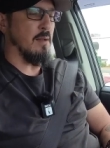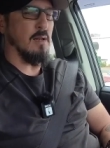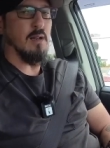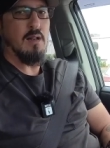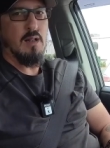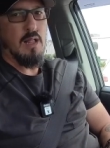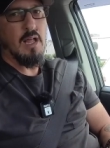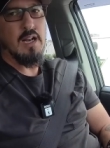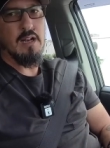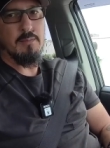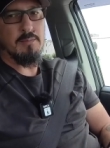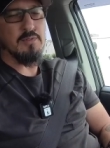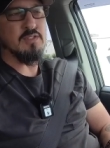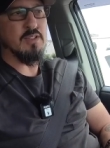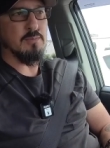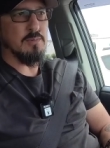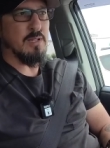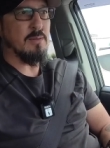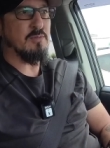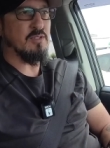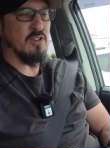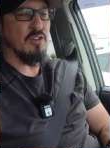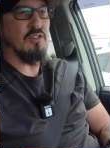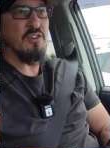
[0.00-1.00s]
and a lot of them
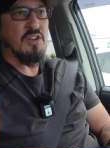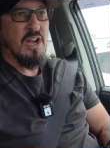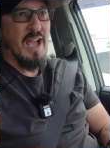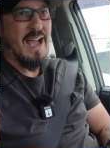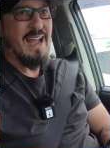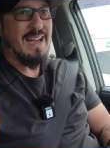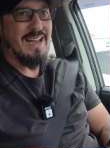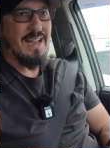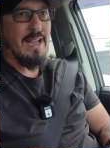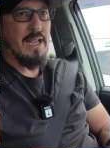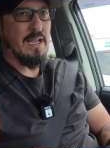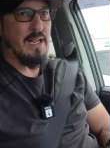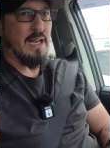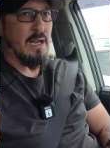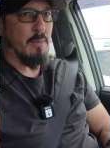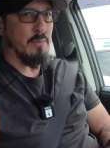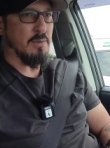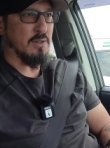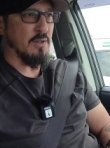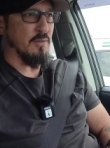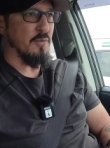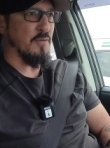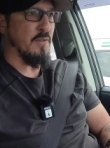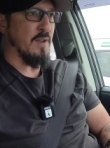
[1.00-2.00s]
sometimes they're not hanging out
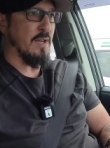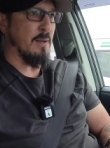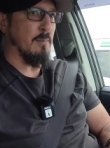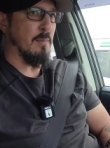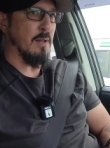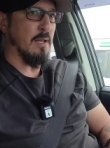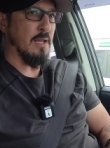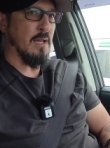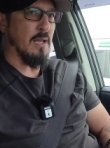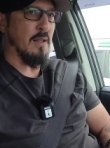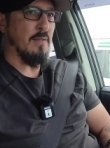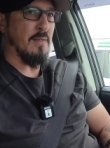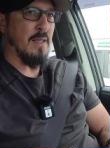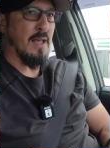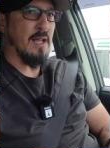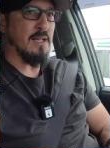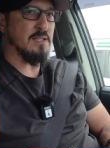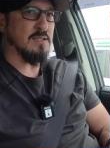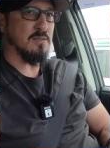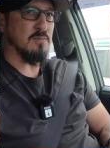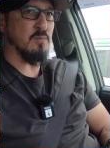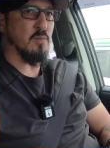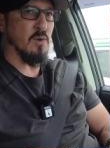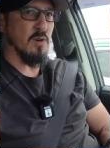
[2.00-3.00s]
with their family, and
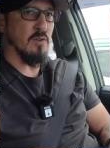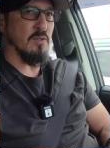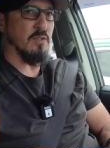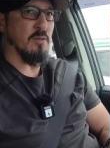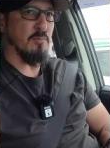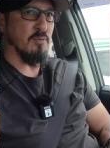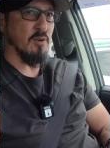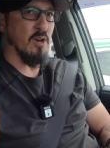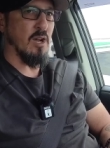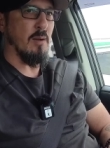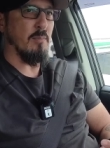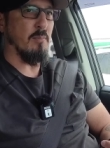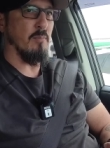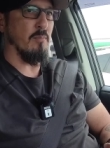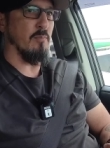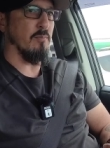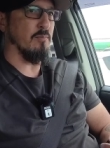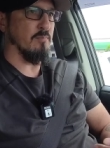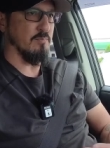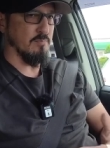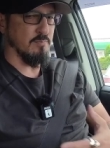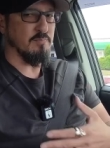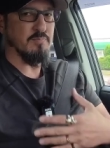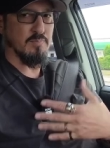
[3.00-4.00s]
that's where the
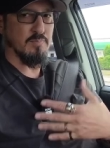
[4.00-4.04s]
problem